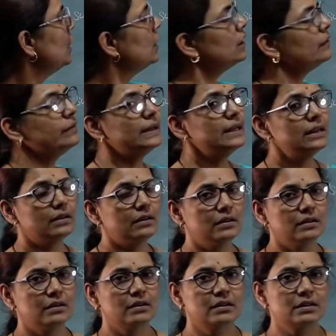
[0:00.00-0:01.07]
If we
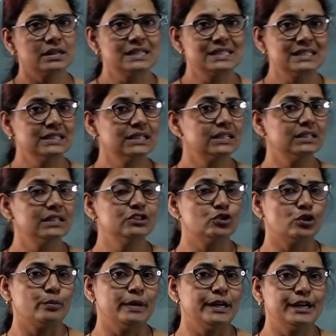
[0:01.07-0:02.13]
consider the
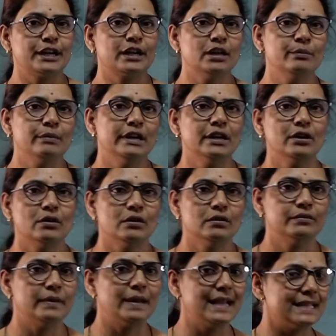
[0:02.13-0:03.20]
geometrical meaning
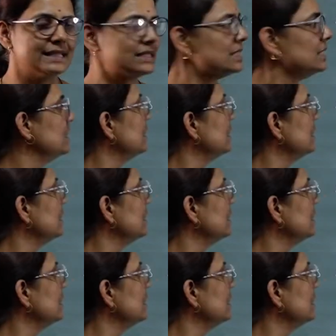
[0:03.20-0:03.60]
of S,